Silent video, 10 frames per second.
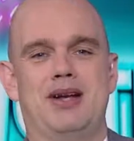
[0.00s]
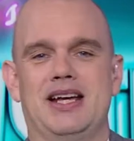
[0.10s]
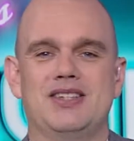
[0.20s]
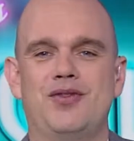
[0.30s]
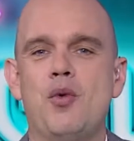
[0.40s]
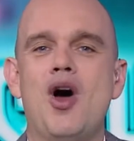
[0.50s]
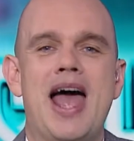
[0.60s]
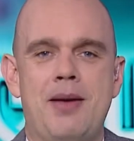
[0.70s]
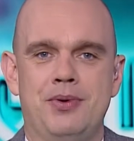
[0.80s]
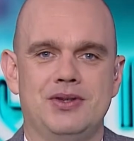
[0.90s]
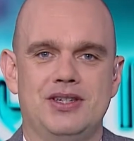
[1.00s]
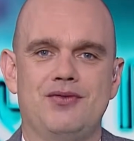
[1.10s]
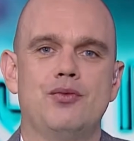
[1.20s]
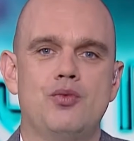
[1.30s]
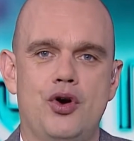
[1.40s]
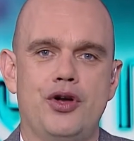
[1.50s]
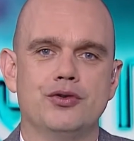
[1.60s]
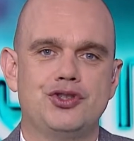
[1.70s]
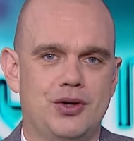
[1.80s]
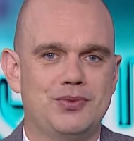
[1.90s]
place for what happens if a
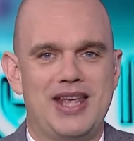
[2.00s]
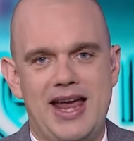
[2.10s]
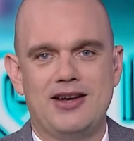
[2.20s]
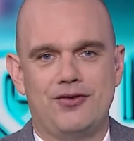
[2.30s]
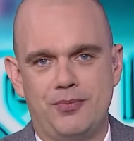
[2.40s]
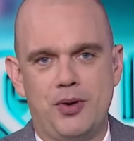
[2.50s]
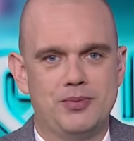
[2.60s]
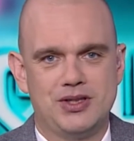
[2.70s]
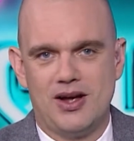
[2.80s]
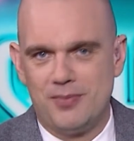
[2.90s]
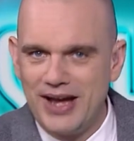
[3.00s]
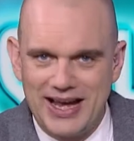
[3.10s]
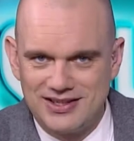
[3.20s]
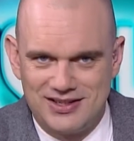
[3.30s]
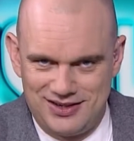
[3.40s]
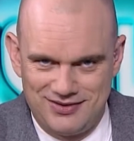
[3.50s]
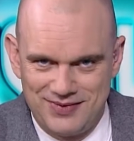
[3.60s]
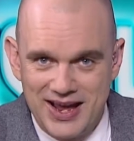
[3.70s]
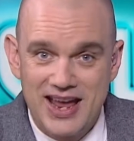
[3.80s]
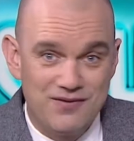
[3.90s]
royal chops the head off a pop star by accident.
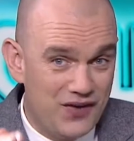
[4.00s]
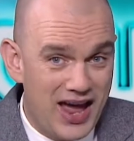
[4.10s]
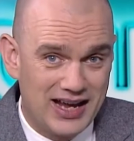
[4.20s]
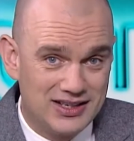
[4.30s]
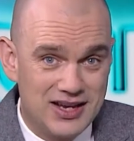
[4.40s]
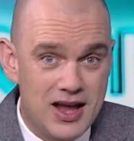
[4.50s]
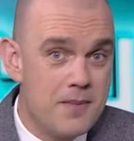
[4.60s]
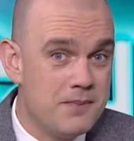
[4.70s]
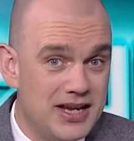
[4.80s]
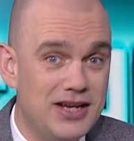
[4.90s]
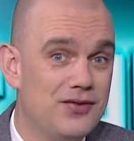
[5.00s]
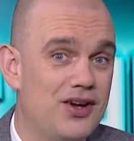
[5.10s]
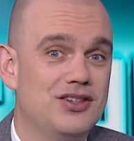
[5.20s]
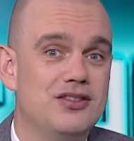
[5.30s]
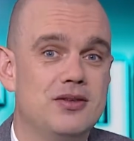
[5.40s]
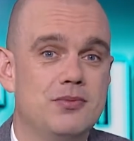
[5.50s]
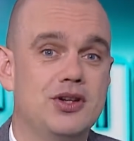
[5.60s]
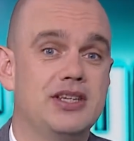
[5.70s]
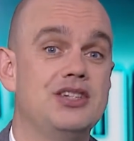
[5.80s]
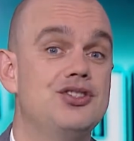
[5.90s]
In fact, many have argued the
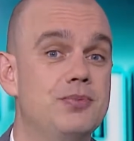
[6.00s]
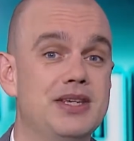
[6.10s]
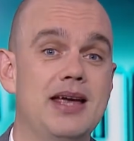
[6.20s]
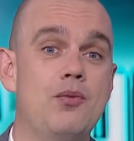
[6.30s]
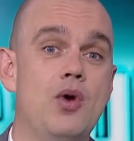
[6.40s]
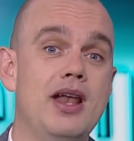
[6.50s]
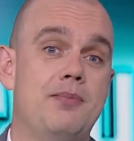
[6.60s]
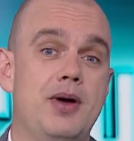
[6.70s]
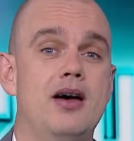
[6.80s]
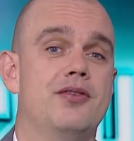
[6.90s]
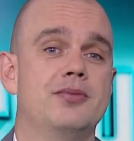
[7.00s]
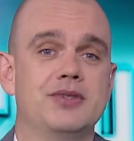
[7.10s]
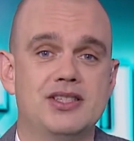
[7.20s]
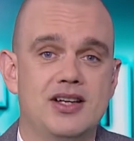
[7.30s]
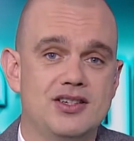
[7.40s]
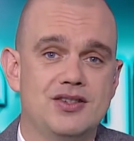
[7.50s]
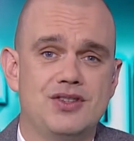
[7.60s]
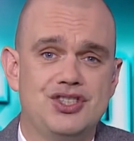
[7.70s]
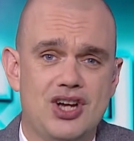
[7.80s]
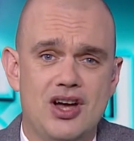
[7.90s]
monarchy should be kept well apart from the stars of
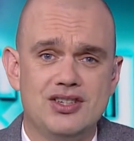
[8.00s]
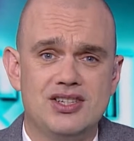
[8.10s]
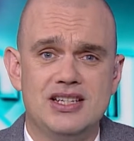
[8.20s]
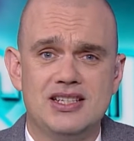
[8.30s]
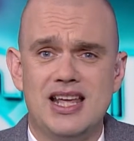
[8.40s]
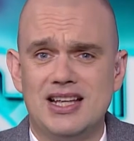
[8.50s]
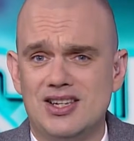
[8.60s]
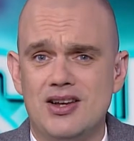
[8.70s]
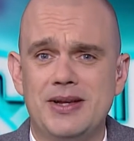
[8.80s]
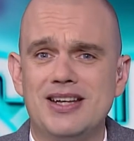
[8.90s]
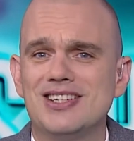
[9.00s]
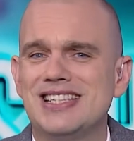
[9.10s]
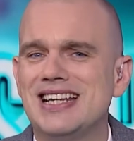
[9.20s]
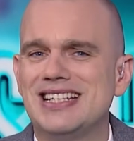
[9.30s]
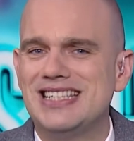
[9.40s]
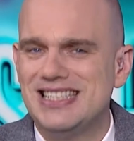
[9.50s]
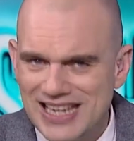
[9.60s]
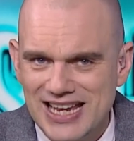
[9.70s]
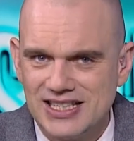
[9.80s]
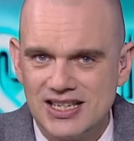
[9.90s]
the charts since that time in
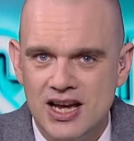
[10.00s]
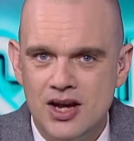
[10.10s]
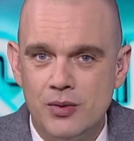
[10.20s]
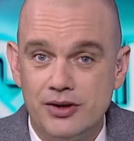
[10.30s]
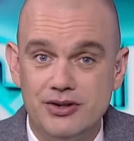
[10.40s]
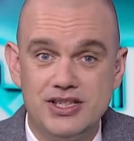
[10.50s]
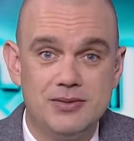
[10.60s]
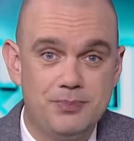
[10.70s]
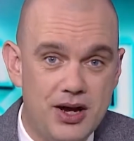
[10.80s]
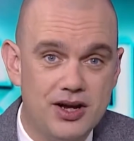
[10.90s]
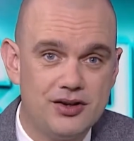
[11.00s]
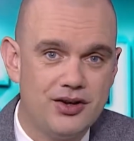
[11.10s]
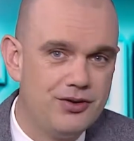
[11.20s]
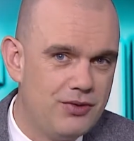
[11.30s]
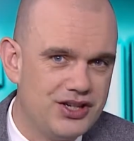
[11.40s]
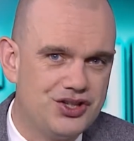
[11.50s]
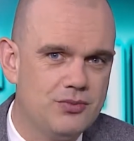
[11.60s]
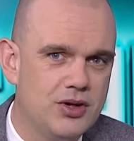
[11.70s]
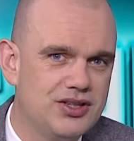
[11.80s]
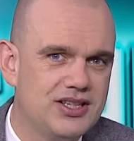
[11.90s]
1986 when Christa Berg got an
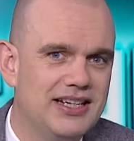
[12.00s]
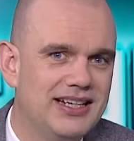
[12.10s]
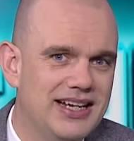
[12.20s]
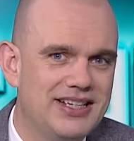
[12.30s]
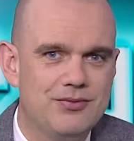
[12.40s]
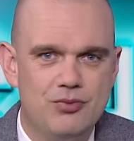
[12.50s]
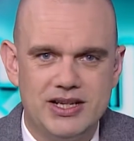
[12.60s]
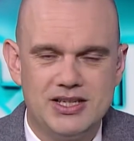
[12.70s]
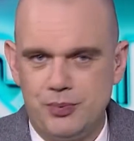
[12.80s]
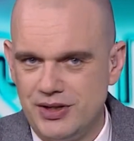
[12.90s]
erection while singing Lady in Red to